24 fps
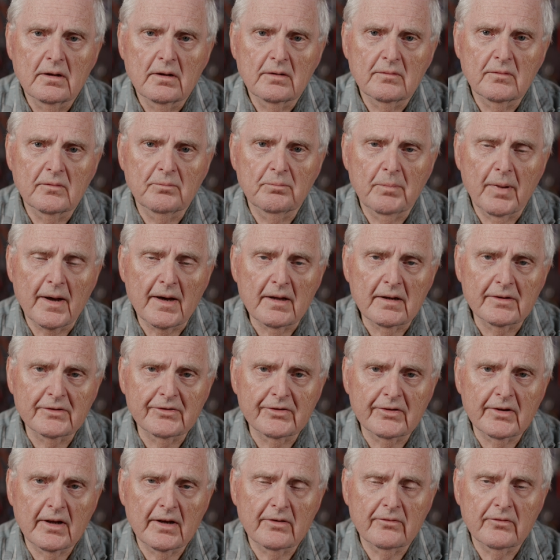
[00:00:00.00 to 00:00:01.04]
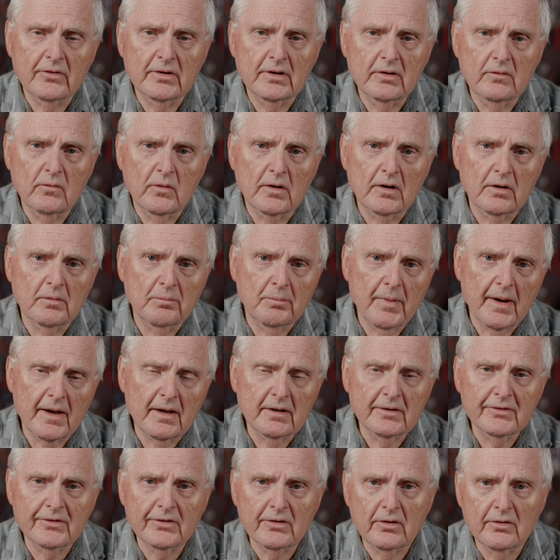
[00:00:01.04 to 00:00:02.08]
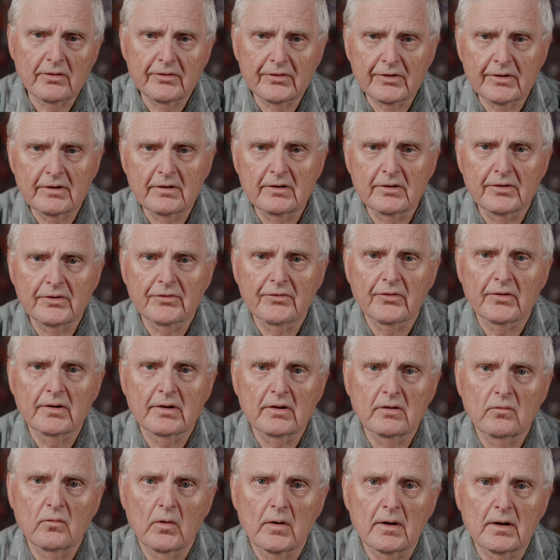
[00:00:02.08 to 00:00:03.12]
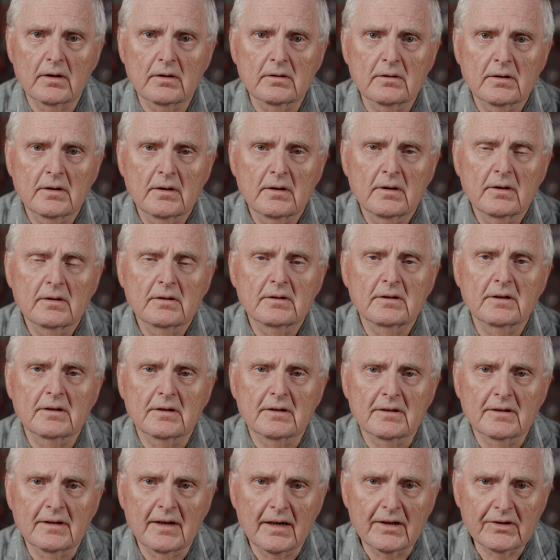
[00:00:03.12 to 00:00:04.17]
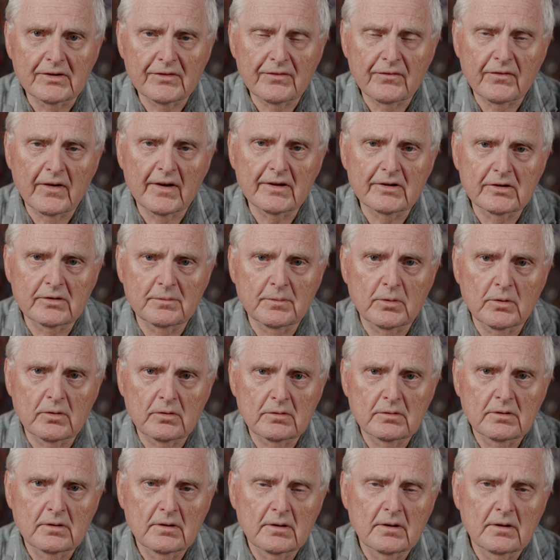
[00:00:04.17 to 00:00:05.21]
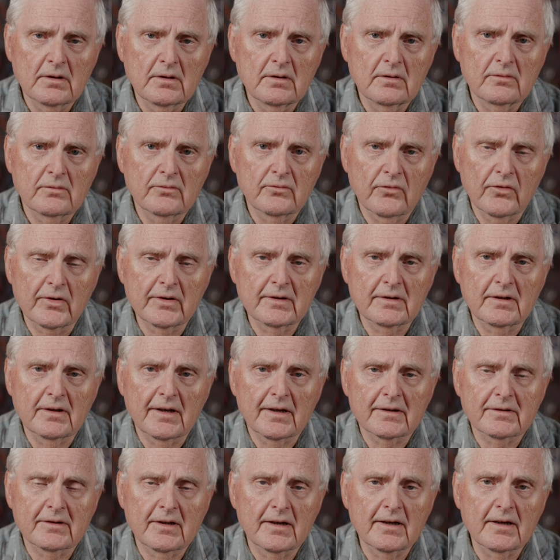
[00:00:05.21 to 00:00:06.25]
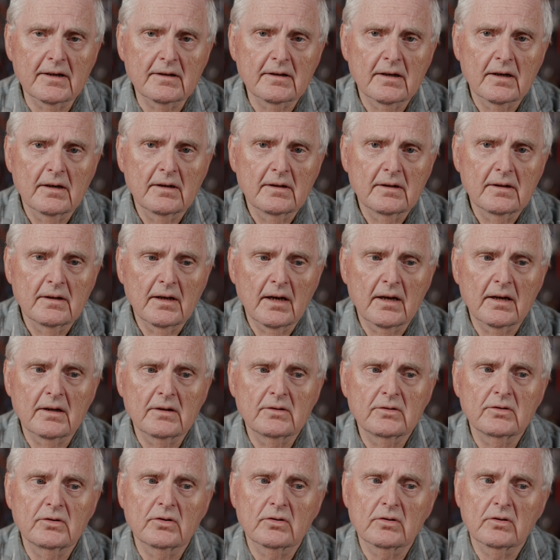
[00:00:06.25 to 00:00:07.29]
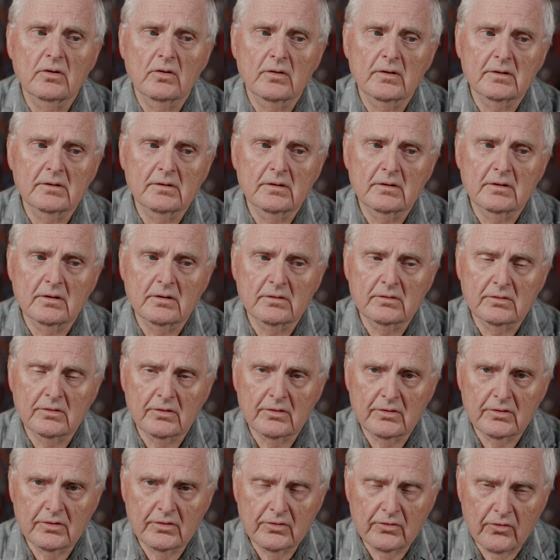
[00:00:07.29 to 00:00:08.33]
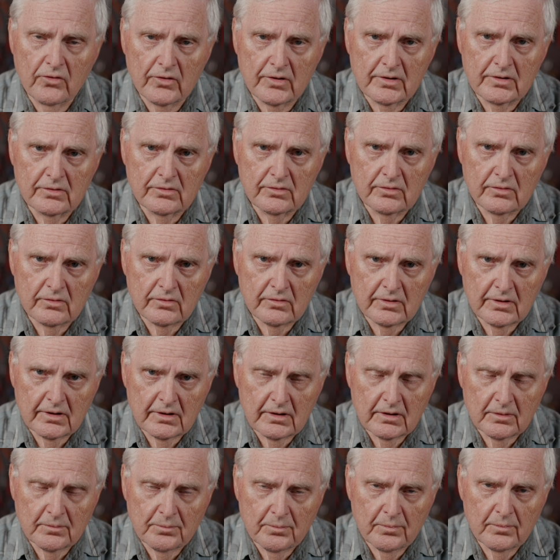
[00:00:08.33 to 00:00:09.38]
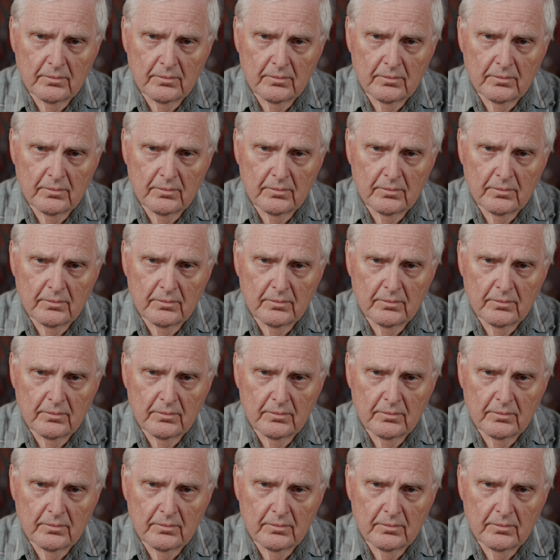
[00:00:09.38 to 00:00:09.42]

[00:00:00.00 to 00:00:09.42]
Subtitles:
balance that really well, balance those ears really well, get a nice flexible reed like that, and you're going to the degree you're getting